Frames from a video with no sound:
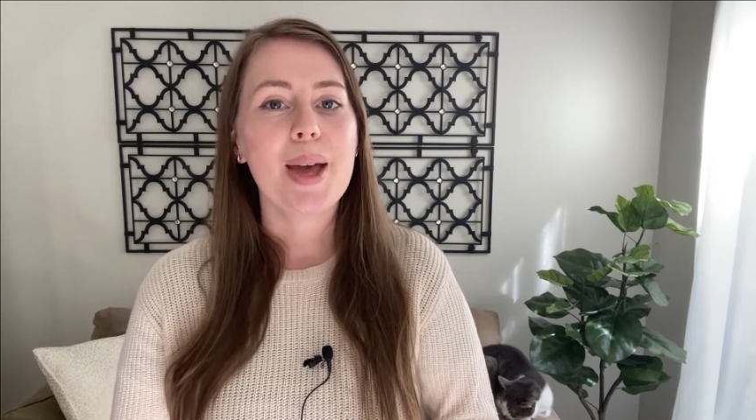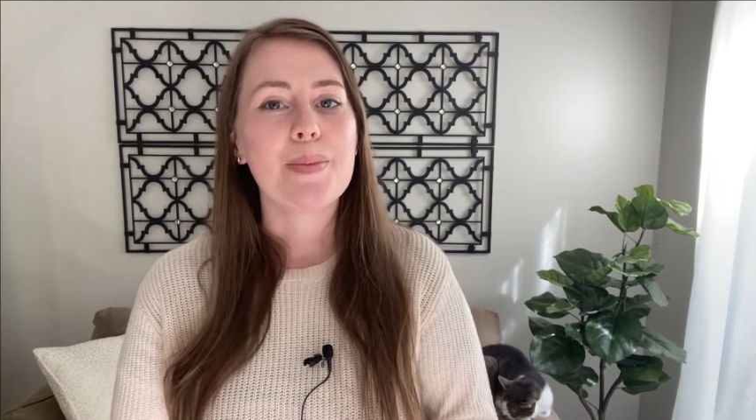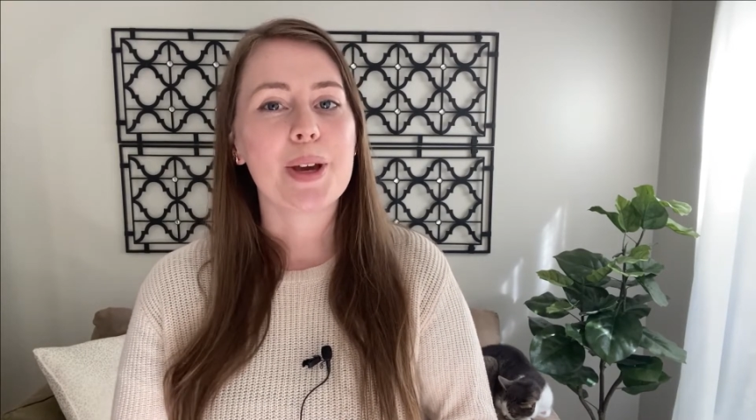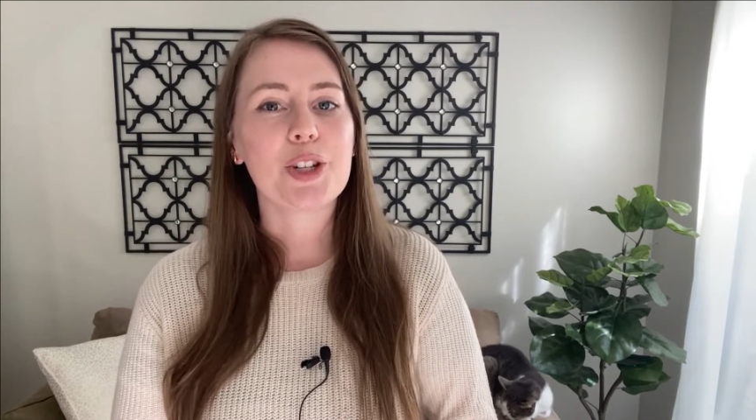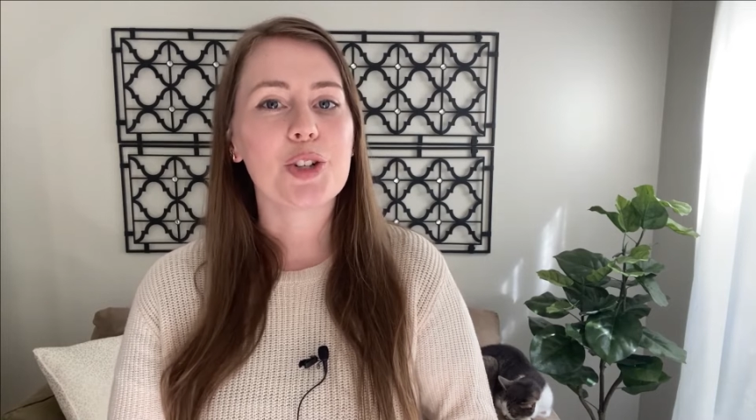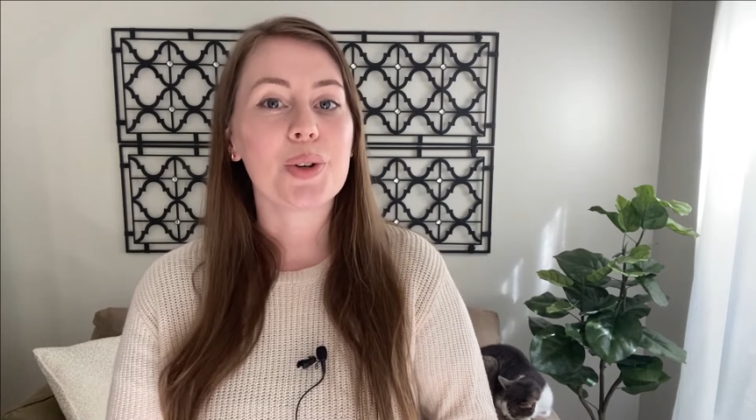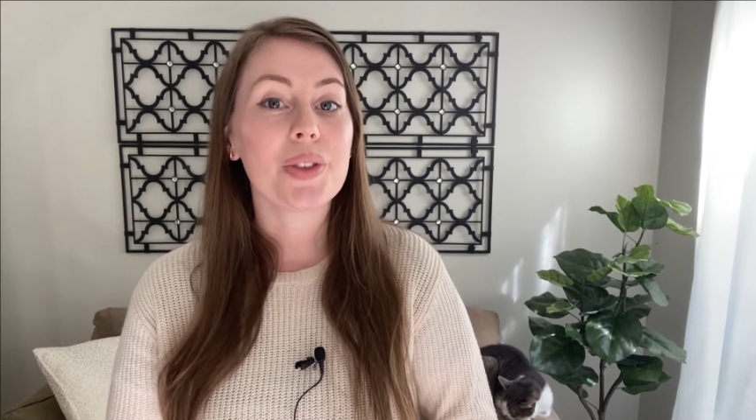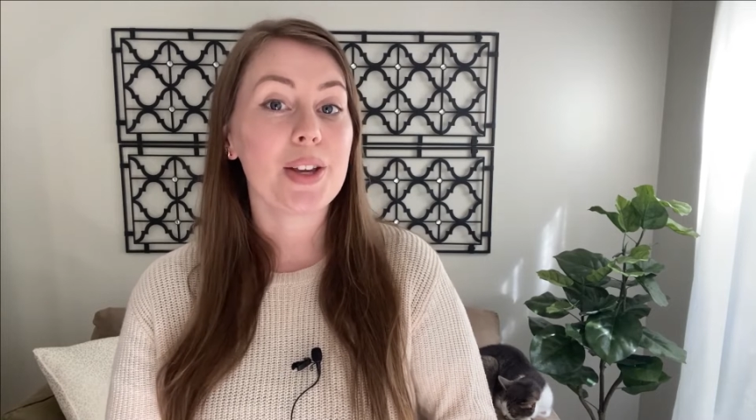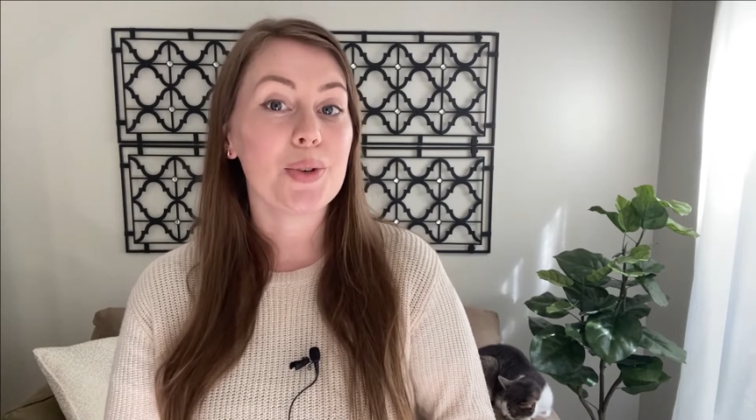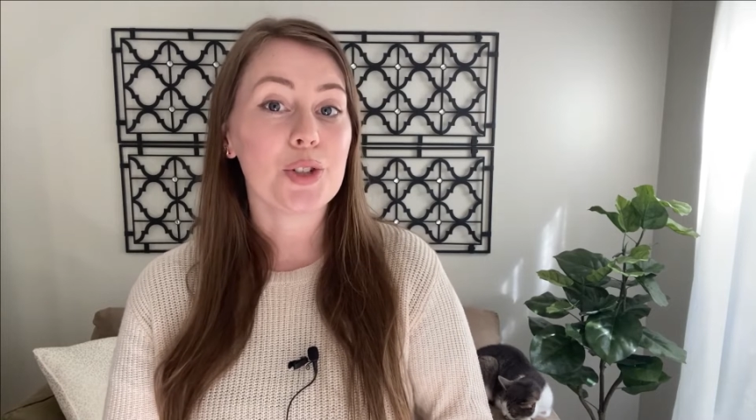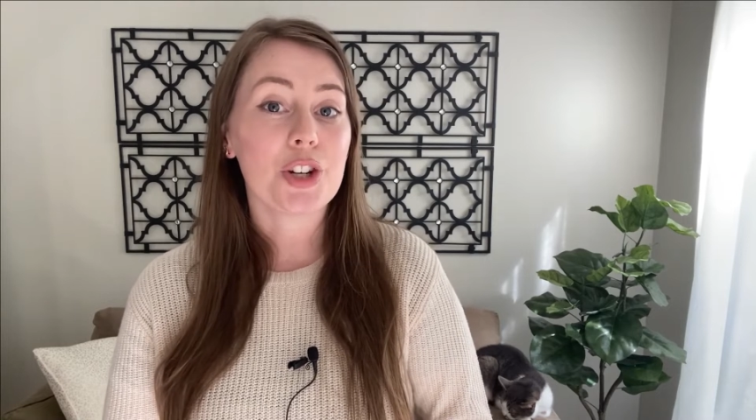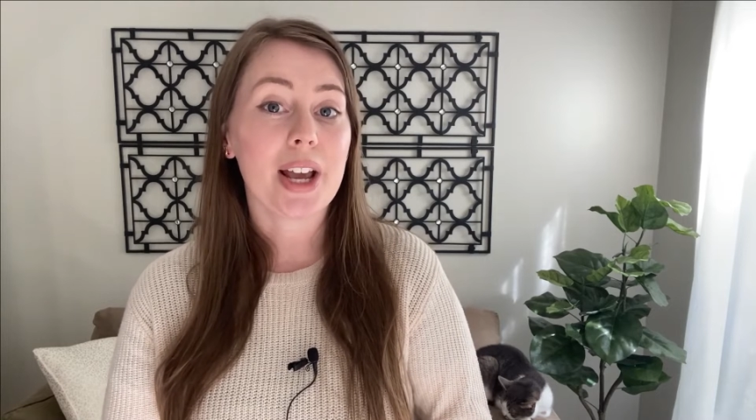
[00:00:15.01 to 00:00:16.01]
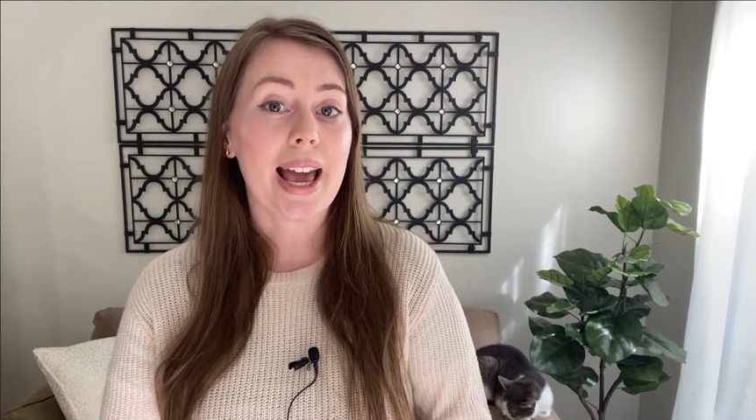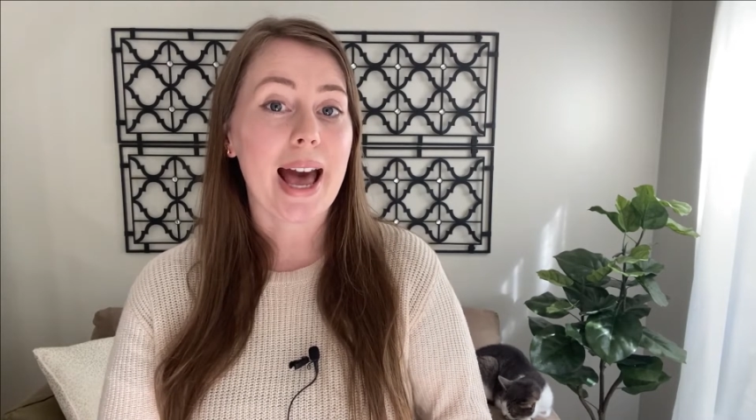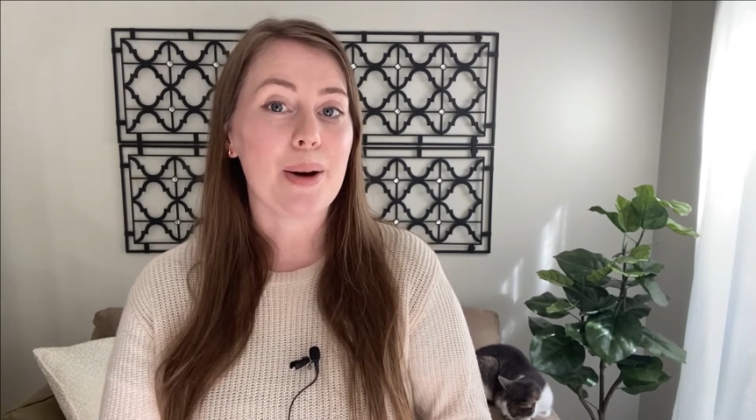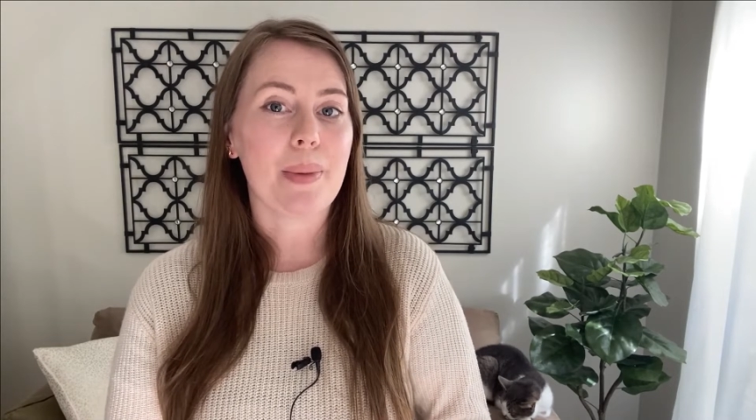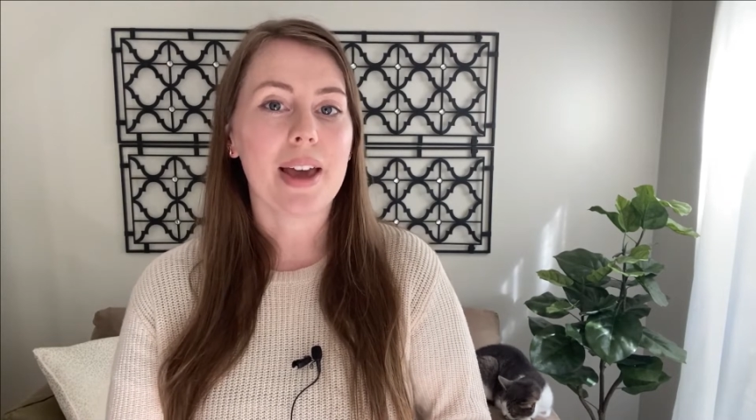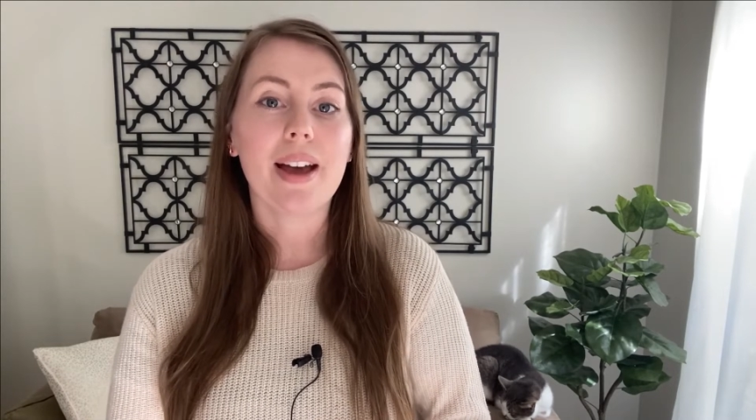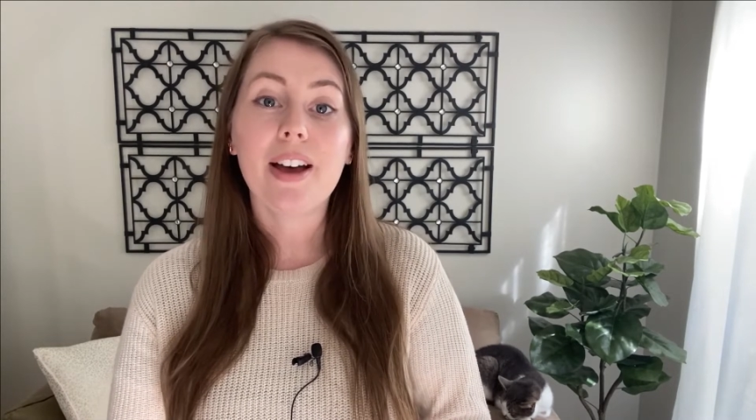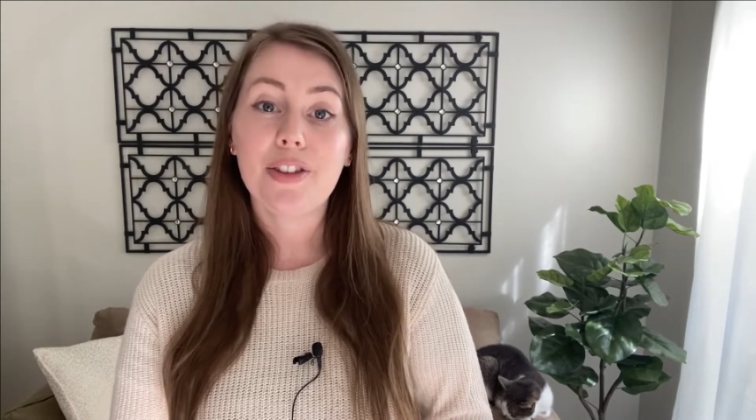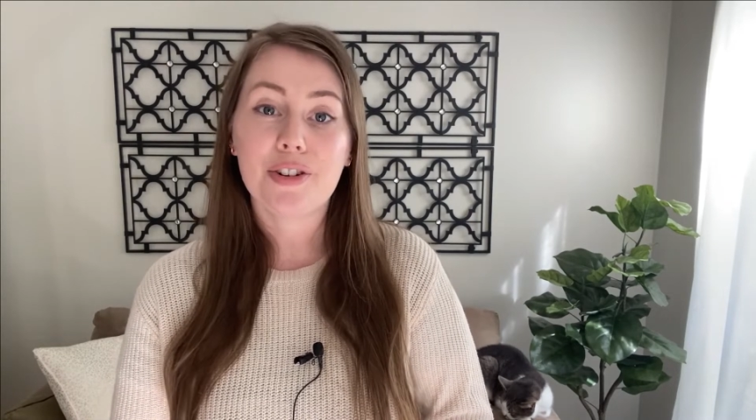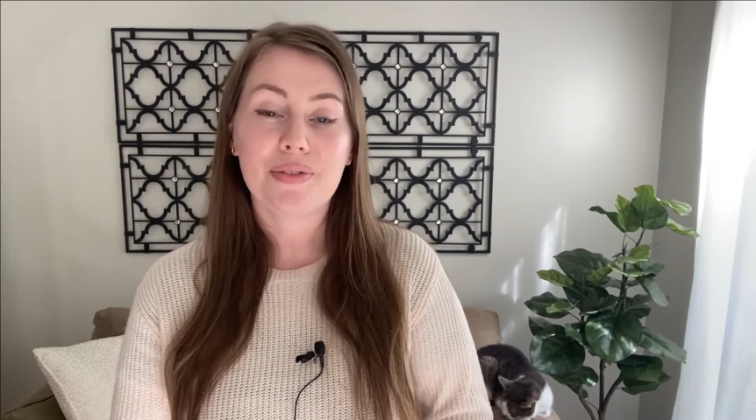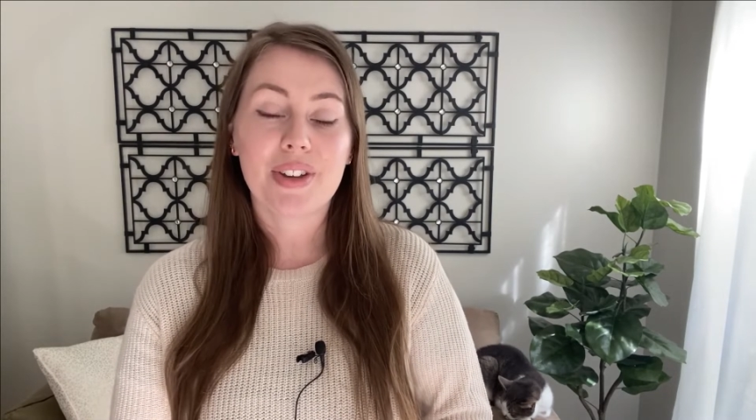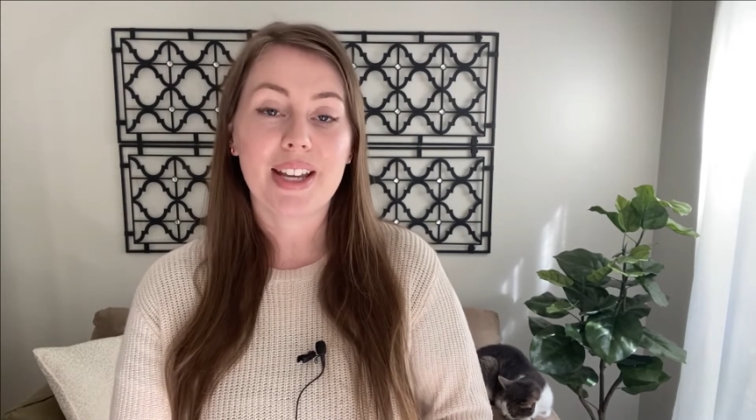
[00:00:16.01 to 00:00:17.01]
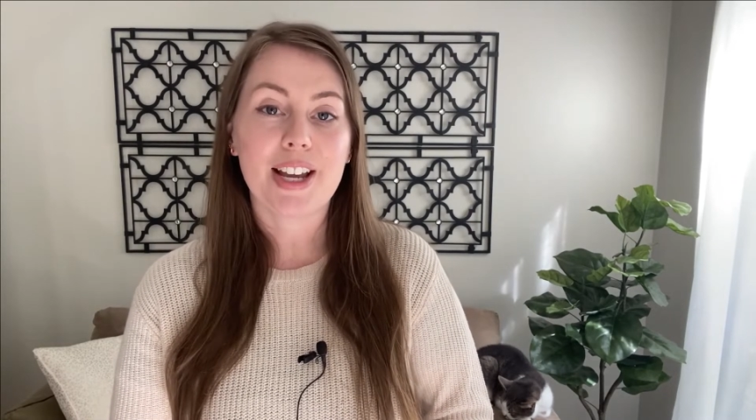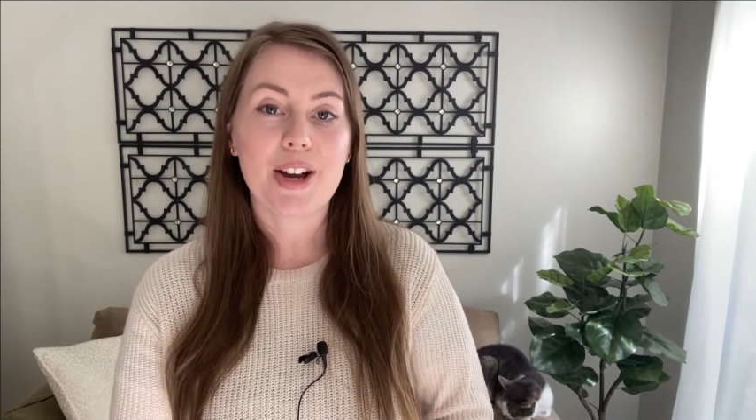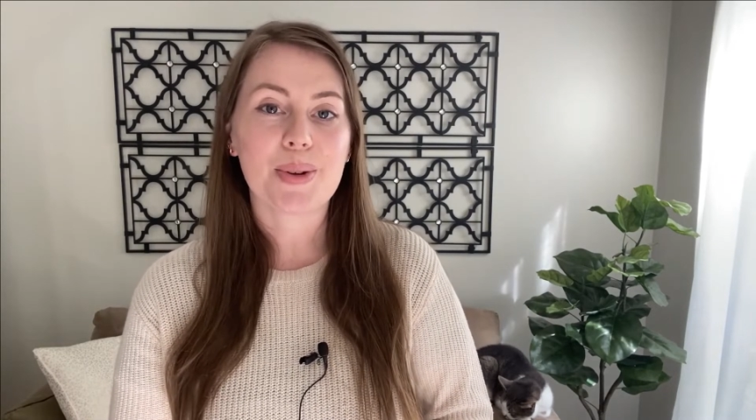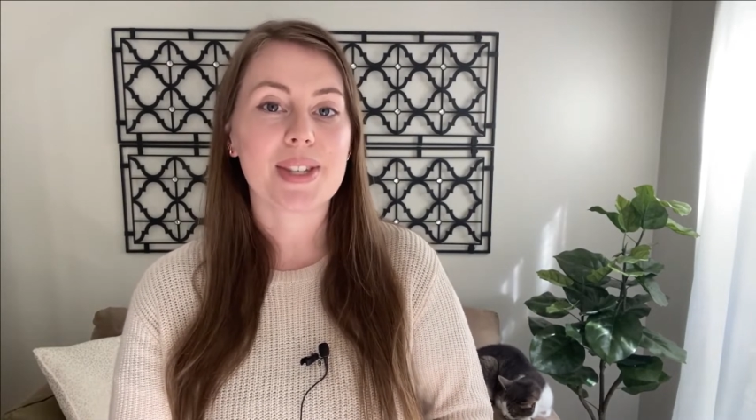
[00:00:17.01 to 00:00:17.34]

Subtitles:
Make sure that you check out my other videos,